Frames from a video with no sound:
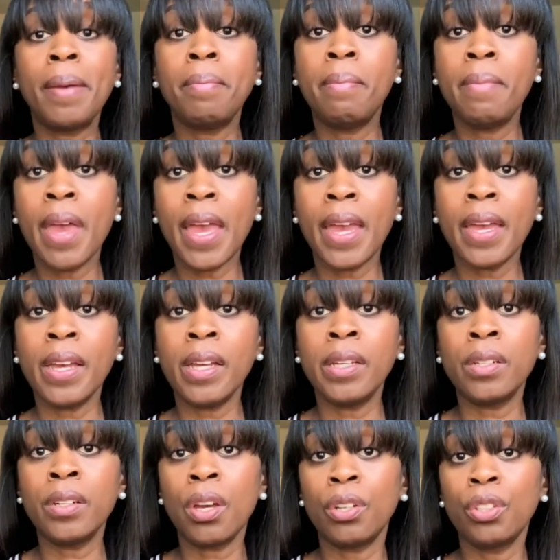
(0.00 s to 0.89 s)

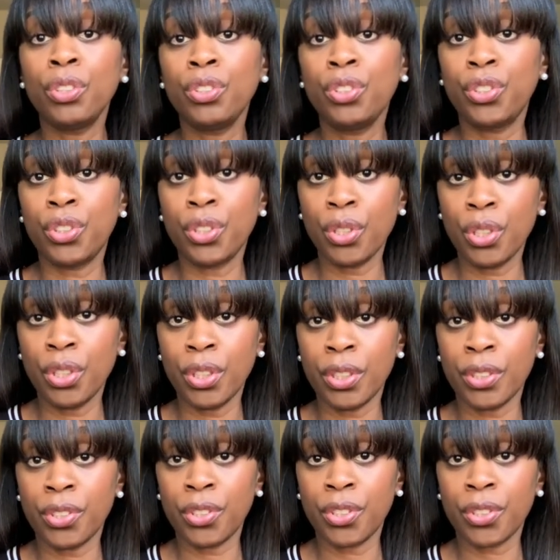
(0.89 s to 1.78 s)
main
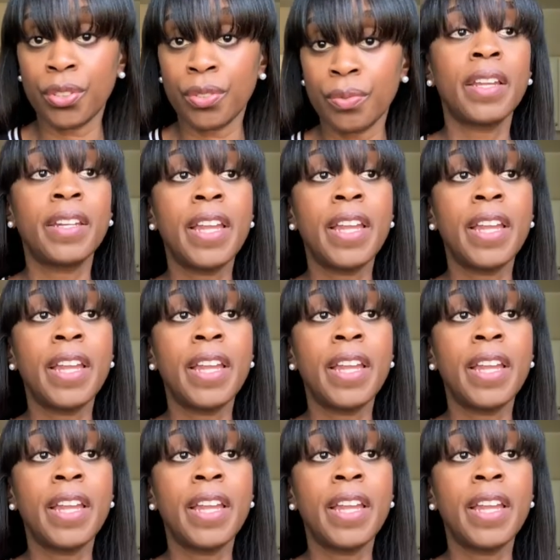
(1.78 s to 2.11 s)
zhuzh.